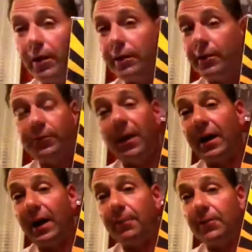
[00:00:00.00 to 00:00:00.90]
this might
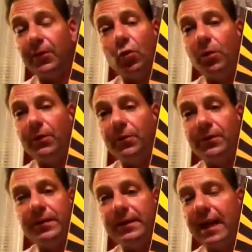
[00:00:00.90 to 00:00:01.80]
not be for you. But if you
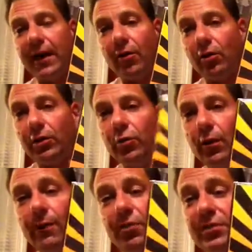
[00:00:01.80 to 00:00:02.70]
dig that early new
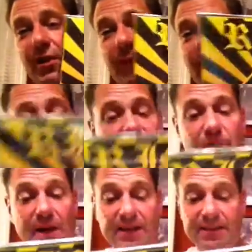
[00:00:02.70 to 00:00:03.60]
wave British heavy metal, this
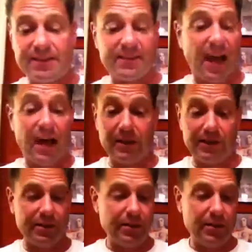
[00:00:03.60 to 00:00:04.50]
record is solid,
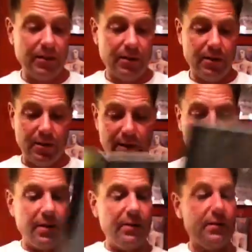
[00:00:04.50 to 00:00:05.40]

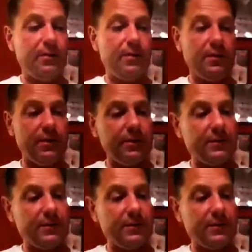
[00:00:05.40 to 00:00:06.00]
and it's